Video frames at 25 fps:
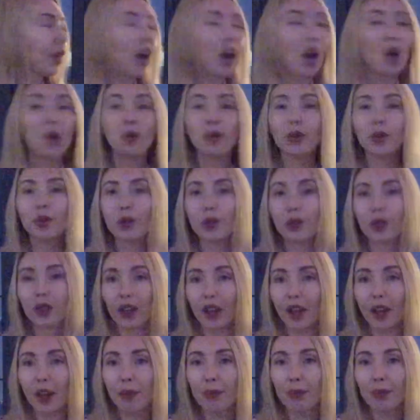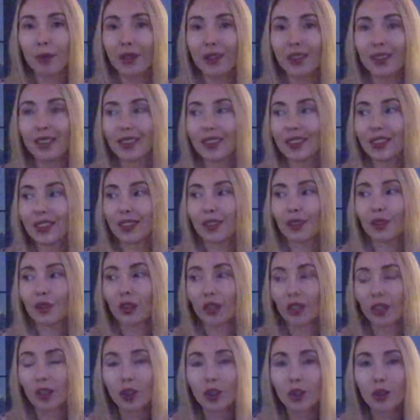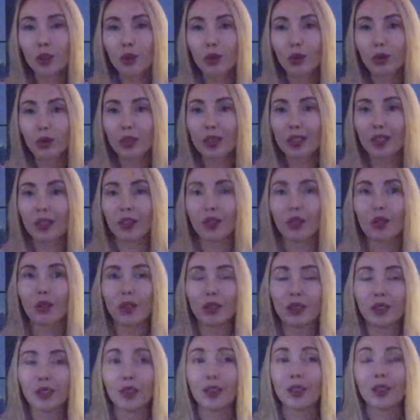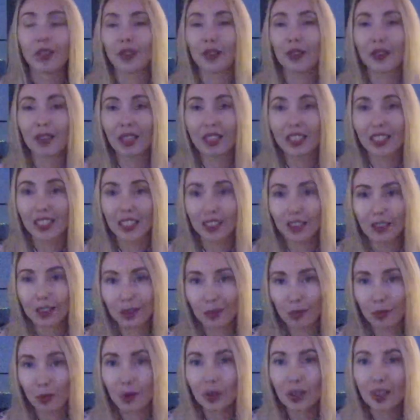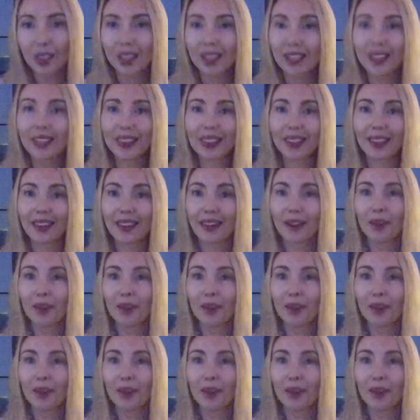outdoor ambience, you cannot do it. And also you cannot actually smoke in